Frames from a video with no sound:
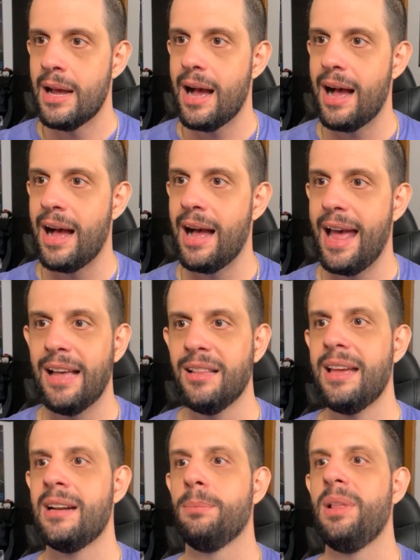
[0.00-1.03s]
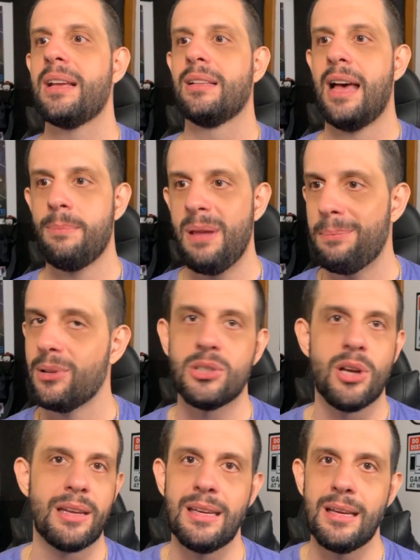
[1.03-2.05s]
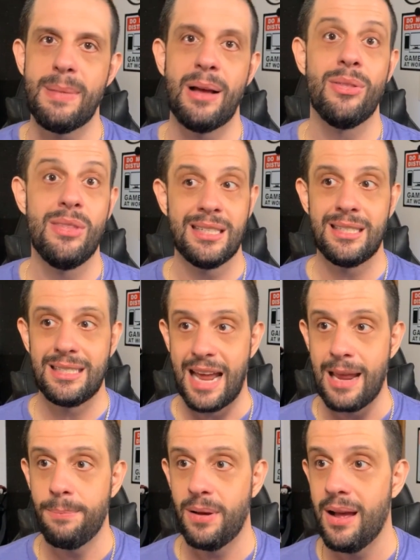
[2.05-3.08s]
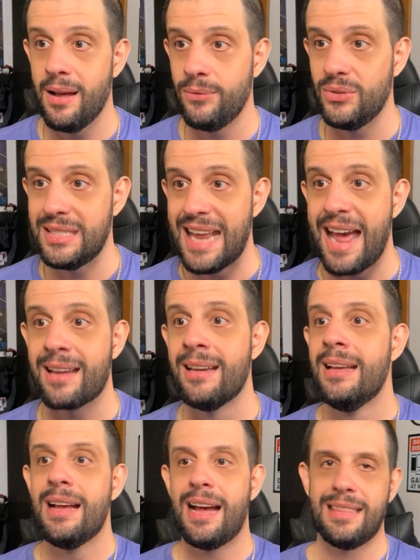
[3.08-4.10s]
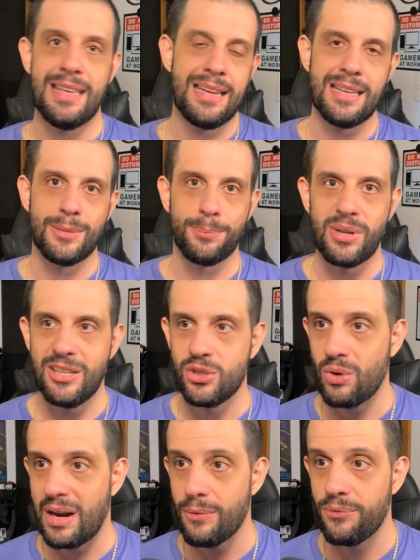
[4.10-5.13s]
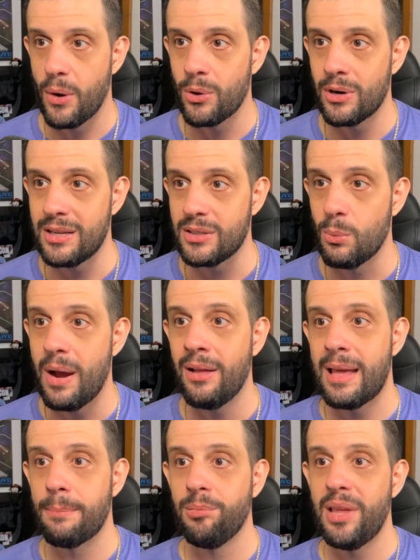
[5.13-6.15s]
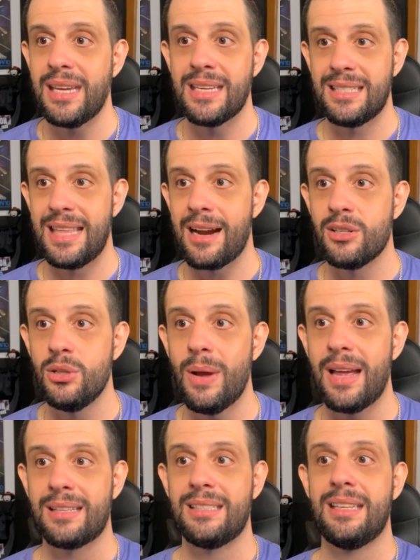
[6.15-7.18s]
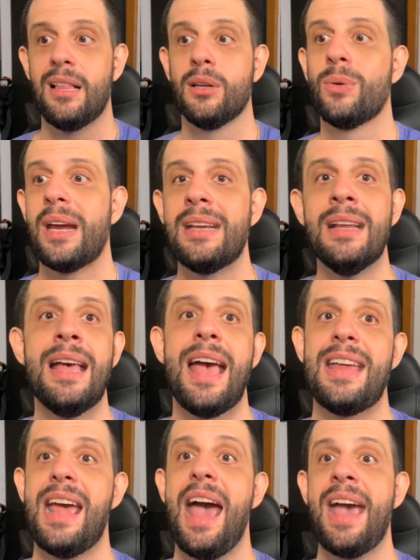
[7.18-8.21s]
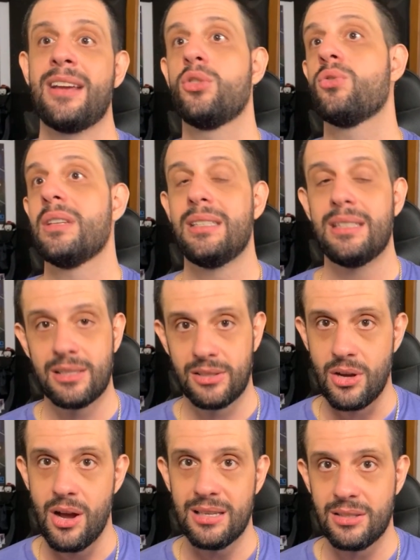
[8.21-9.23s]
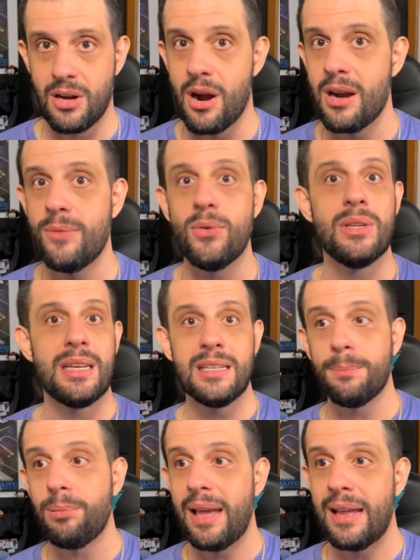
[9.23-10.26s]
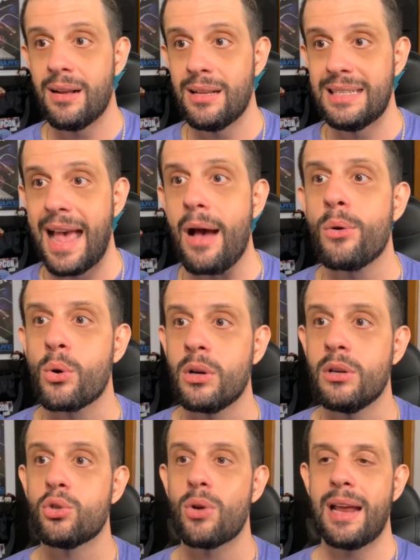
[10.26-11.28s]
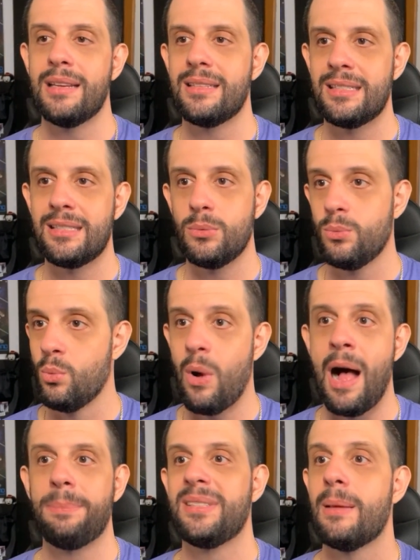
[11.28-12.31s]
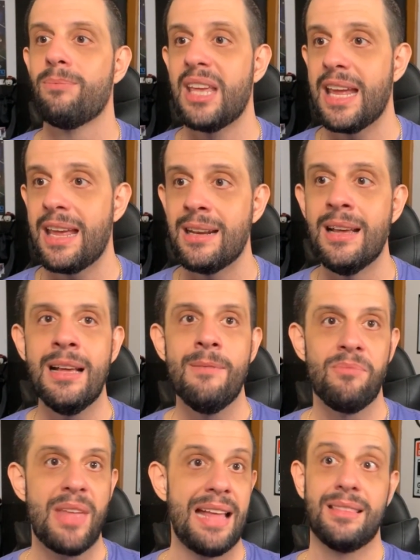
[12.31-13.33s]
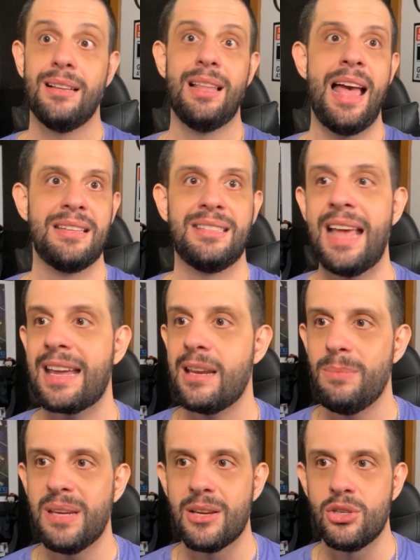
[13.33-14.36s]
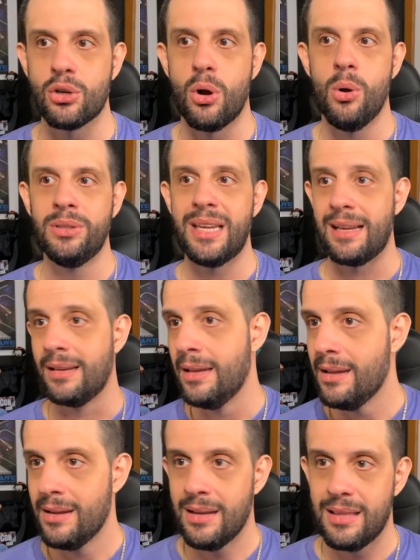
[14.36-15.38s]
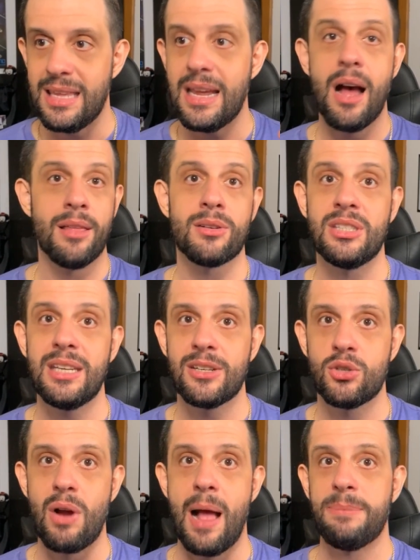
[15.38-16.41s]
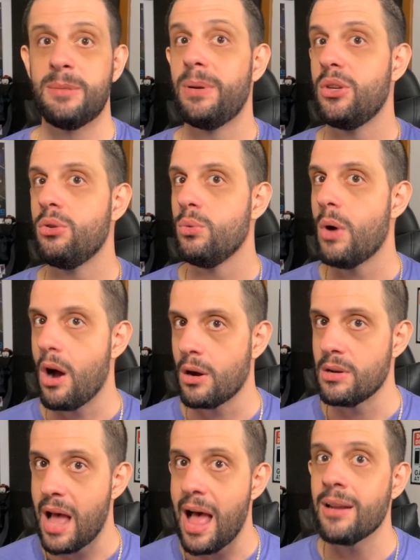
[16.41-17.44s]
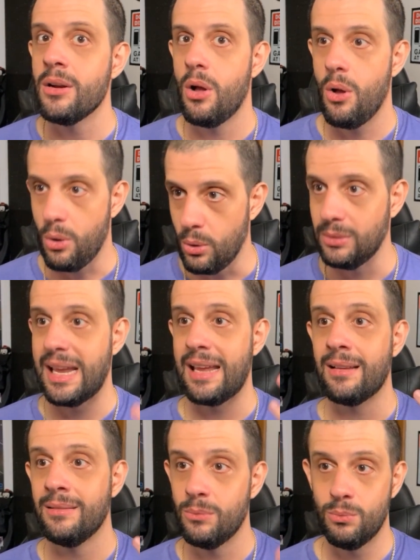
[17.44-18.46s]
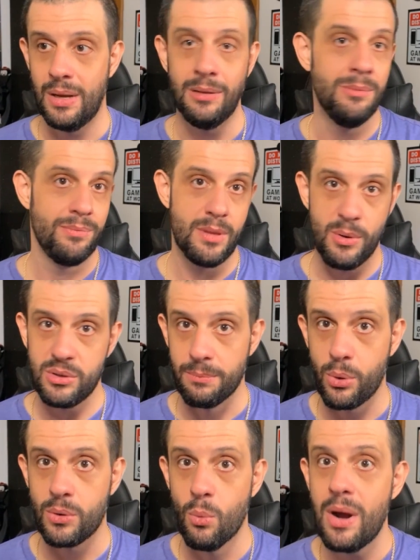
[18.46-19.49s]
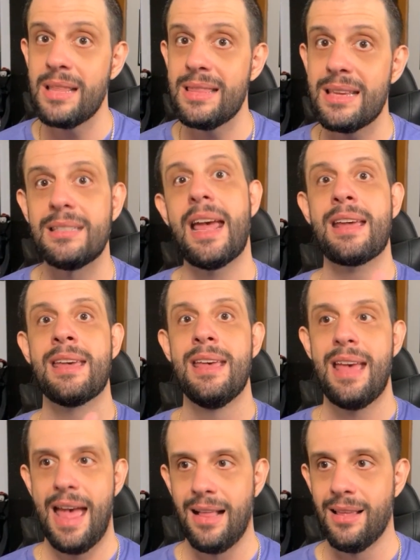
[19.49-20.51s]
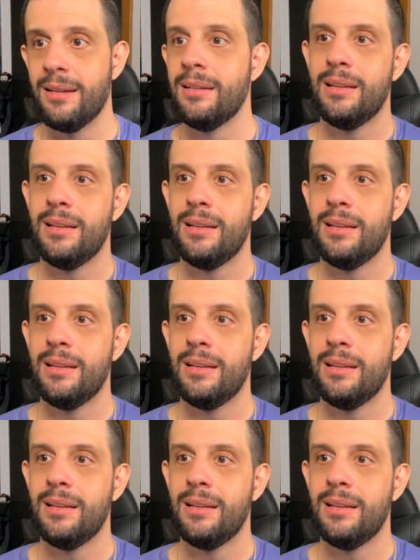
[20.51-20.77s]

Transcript: Hela and a Blink. A lot of people are talking about this type of deck. I think it's pretty straightforward as well, that Blink is there to accelerate an extra 6-cost card if you need to play it on down, or you're trying to swap something in at the last second because you're holding the other 6 drops, but you are not holding, well, the most important one in this deck, Hela.